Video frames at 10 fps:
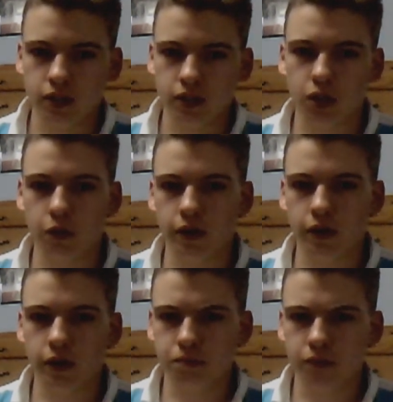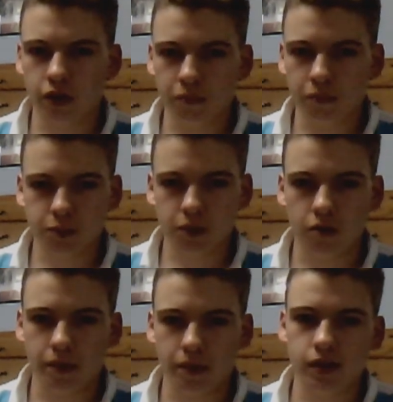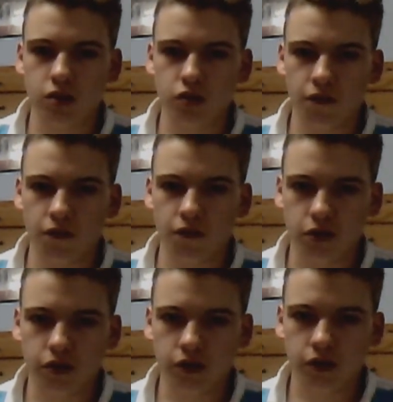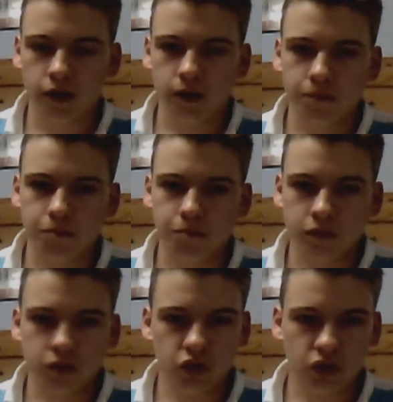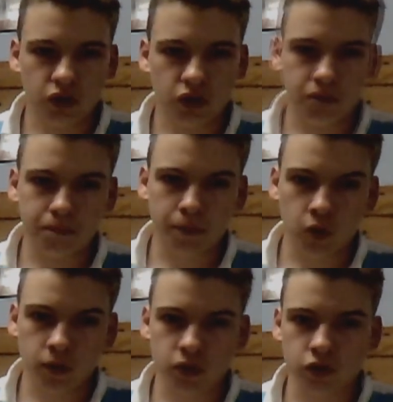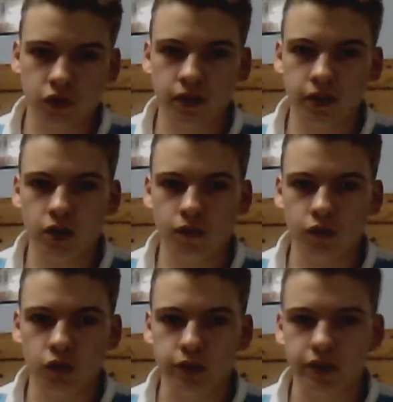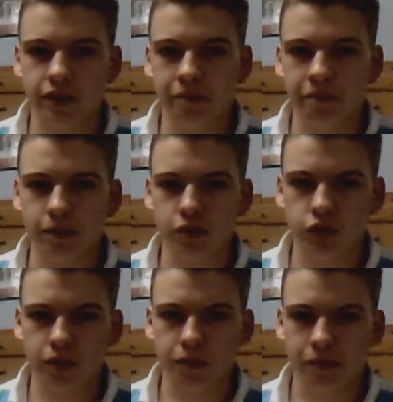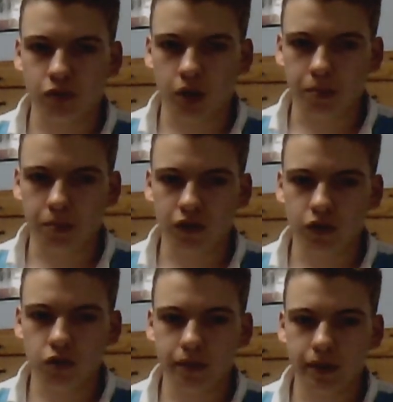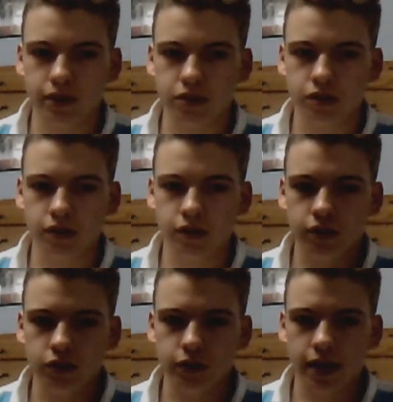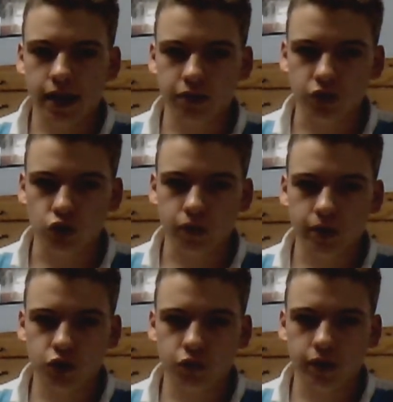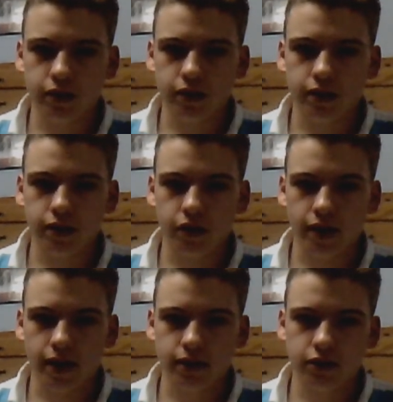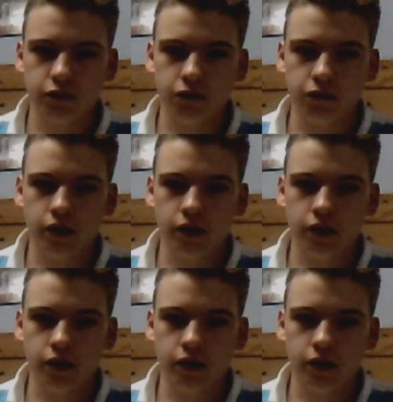You probably want another plus power, maybe another defender. You could put Pokemon Circulator if you really think babies are going to be a problem for you, because you can't really do much when they are active